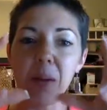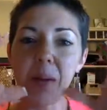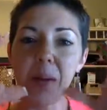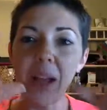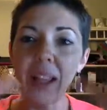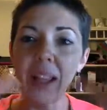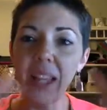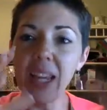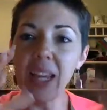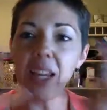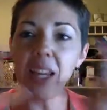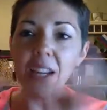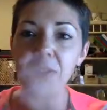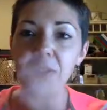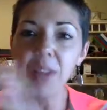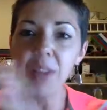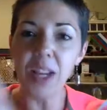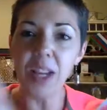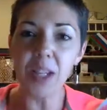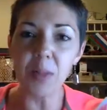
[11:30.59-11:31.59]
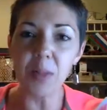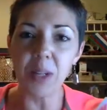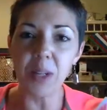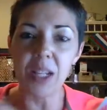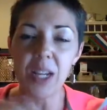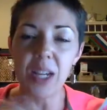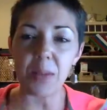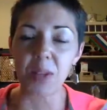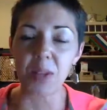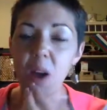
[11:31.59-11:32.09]
elite advancement
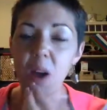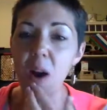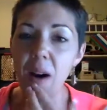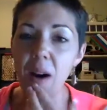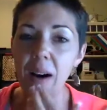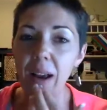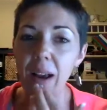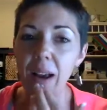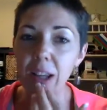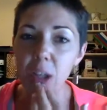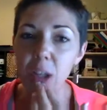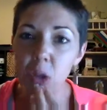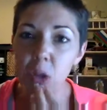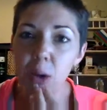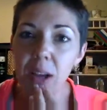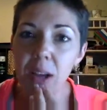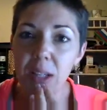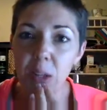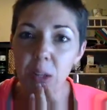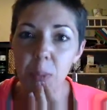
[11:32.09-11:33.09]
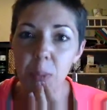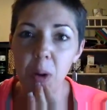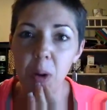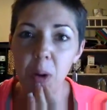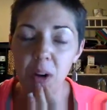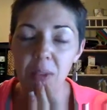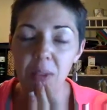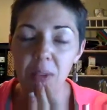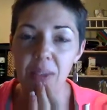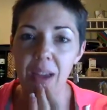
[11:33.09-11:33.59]
teams are, and you guys are
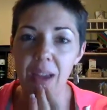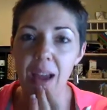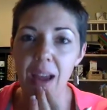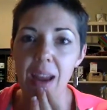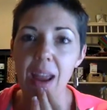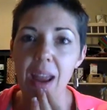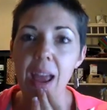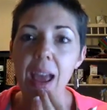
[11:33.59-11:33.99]
part of that.